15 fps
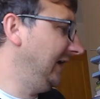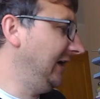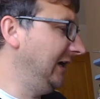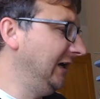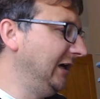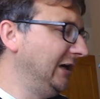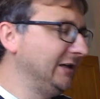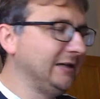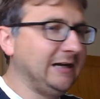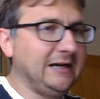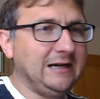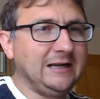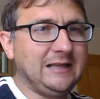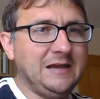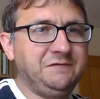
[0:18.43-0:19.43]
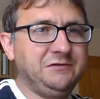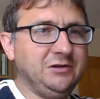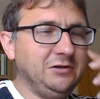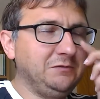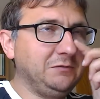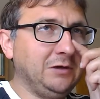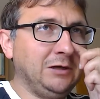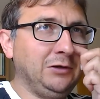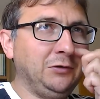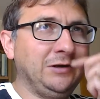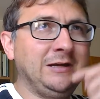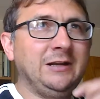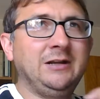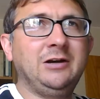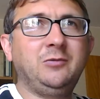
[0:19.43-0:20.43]
I left you
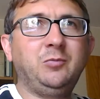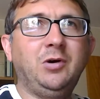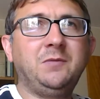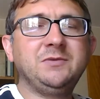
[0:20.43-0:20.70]
looking at what